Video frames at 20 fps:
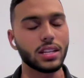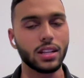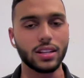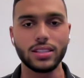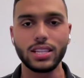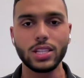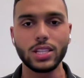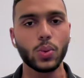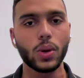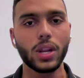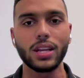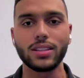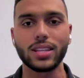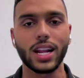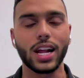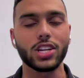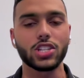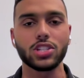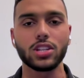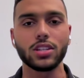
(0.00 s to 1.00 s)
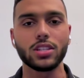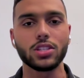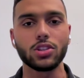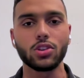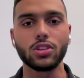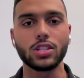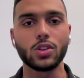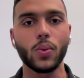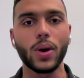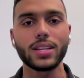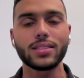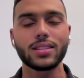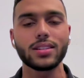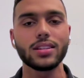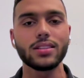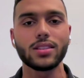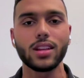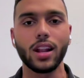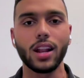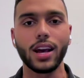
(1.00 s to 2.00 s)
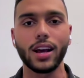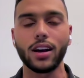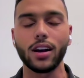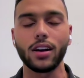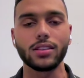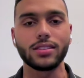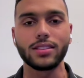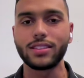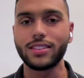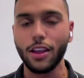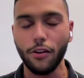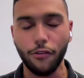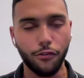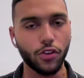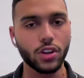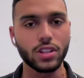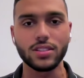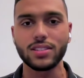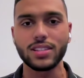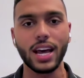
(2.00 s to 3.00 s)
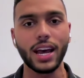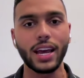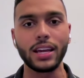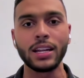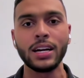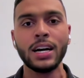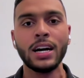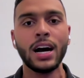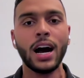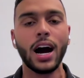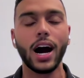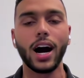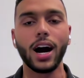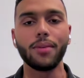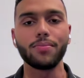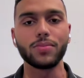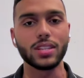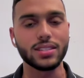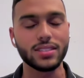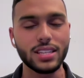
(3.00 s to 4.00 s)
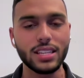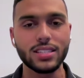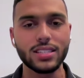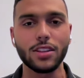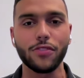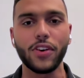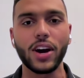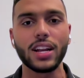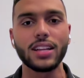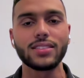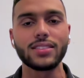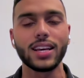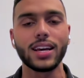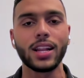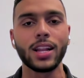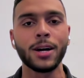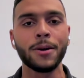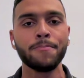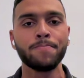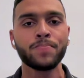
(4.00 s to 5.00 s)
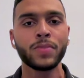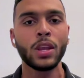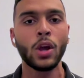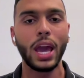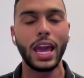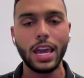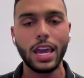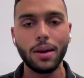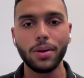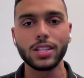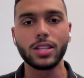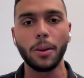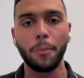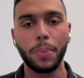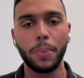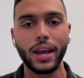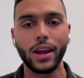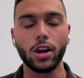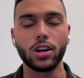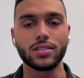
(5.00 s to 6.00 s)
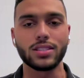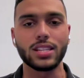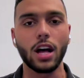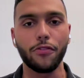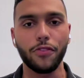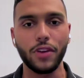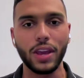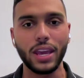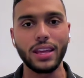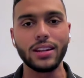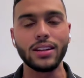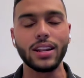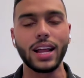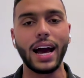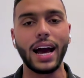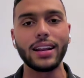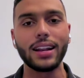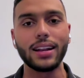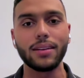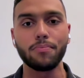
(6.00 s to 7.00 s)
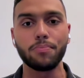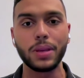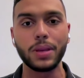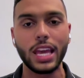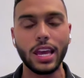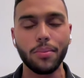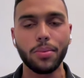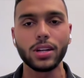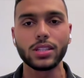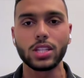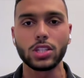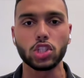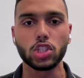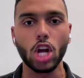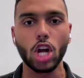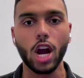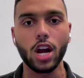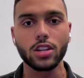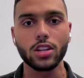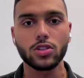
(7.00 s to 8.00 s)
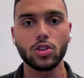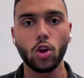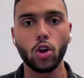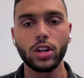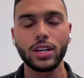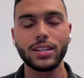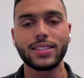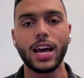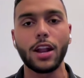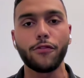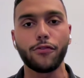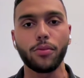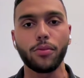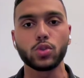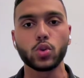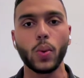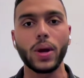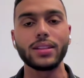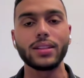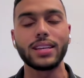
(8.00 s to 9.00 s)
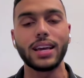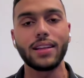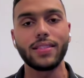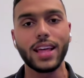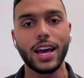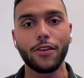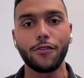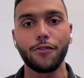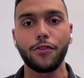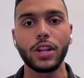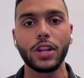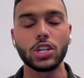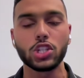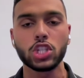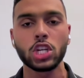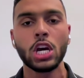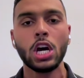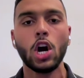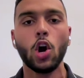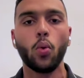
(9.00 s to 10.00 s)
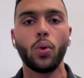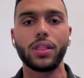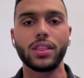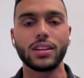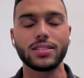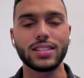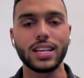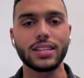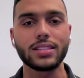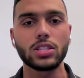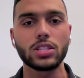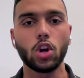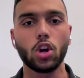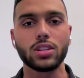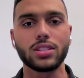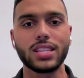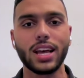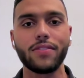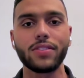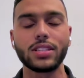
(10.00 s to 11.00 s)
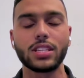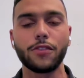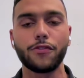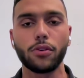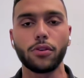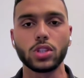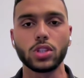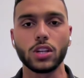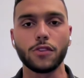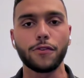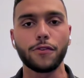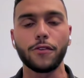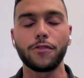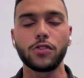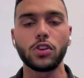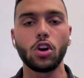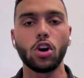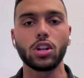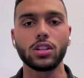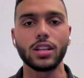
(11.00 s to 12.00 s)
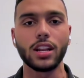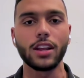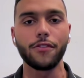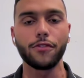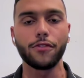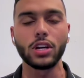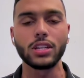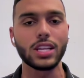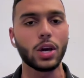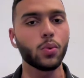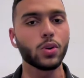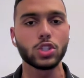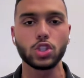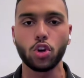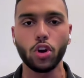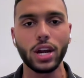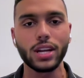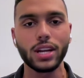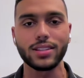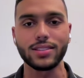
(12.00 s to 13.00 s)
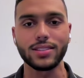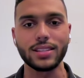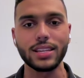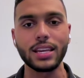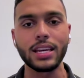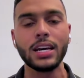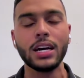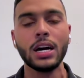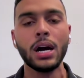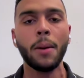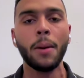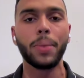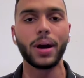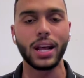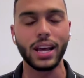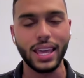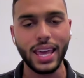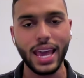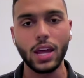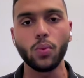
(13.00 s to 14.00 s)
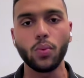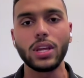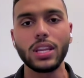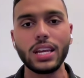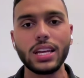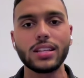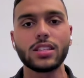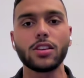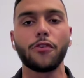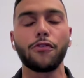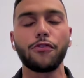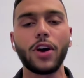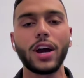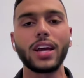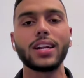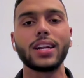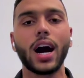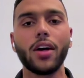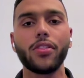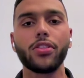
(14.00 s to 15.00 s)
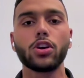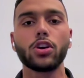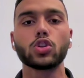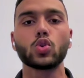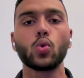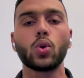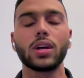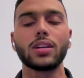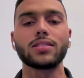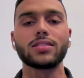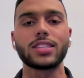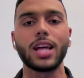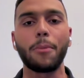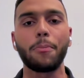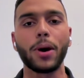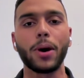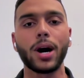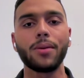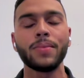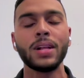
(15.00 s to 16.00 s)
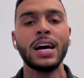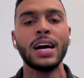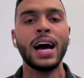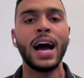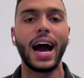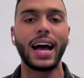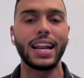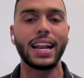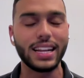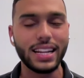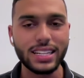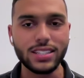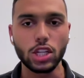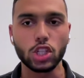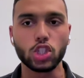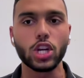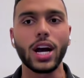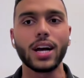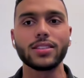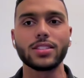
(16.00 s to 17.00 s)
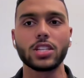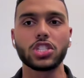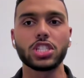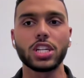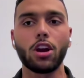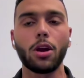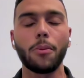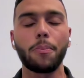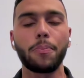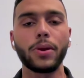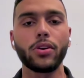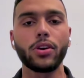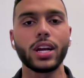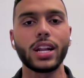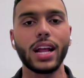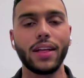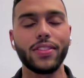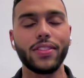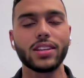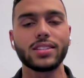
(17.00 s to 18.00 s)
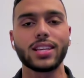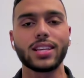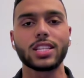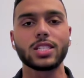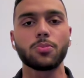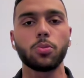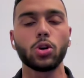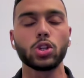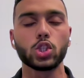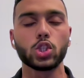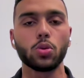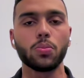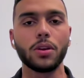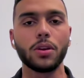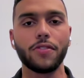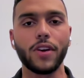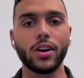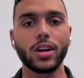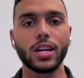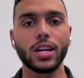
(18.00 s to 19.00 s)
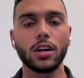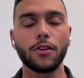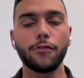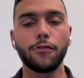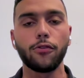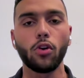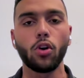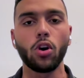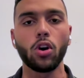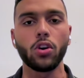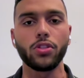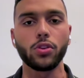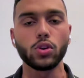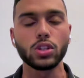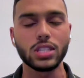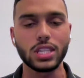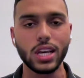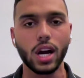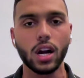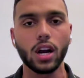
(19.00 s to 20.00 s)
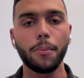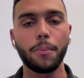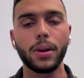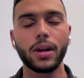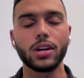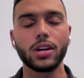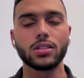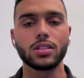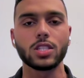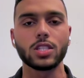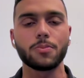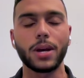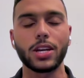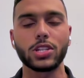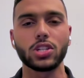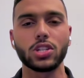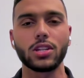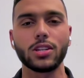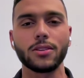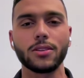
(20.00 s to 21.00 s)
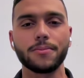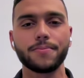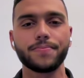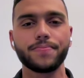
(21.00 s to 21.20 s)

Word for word: in the T20 International Series. The West Indies look like a different side. Um, to see Stafanie Taylor able to play herself in and be able to start slowly 10 from 20 and then finish with a 60 or 70 from just 50 odd deliveries. It was great to see. But again, we need to find others who can step up and it is a transitionary period and this exposure will be very good for those younger players especially